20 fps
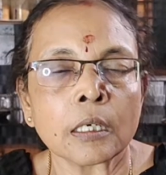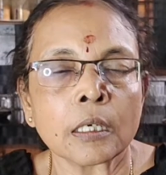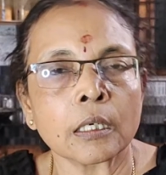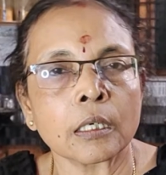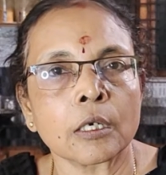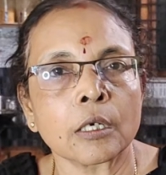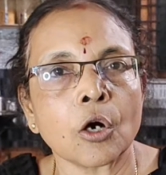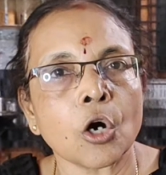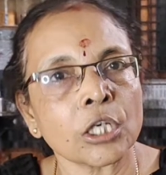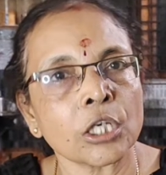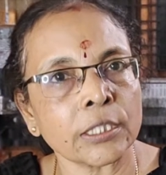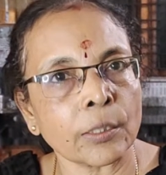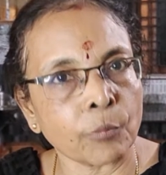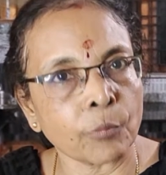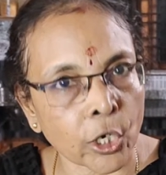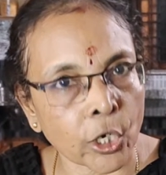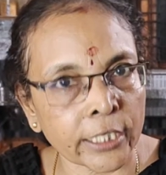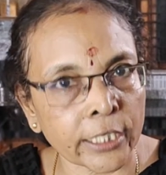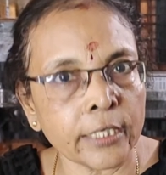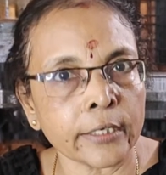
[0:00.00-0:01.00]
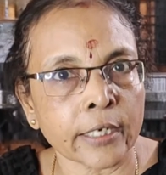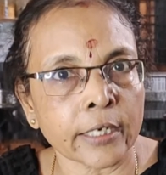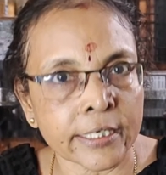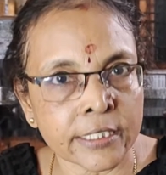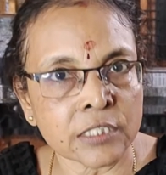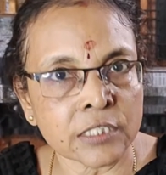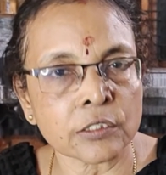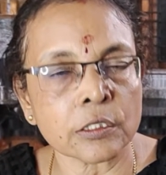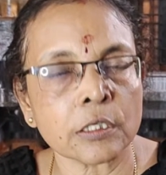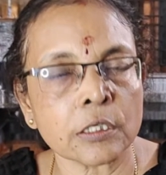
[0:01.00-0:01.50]
or the boiled
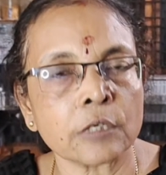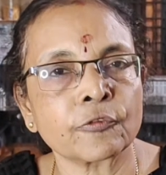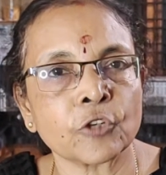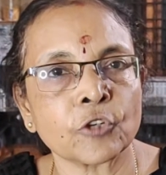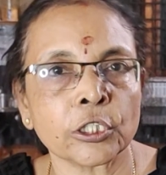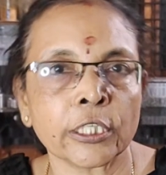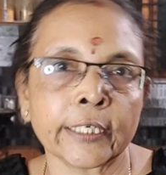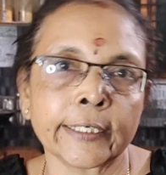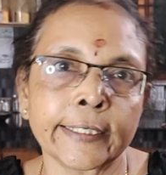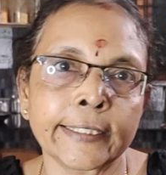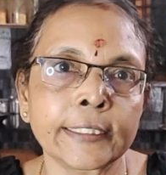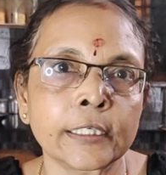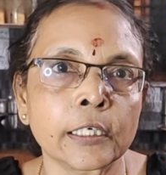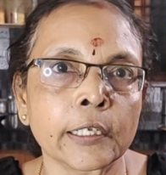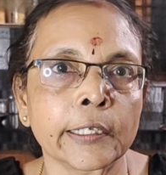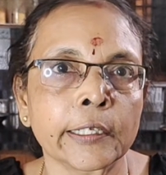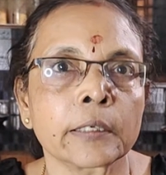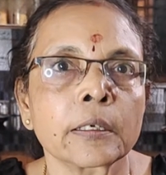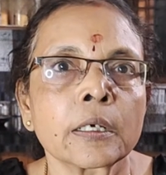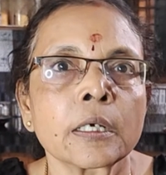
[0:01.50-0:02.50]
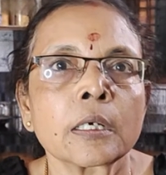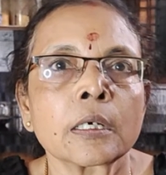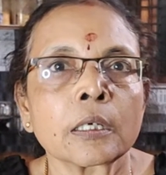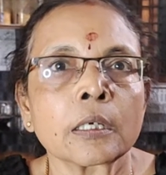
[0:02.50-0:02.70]
rice for the idli.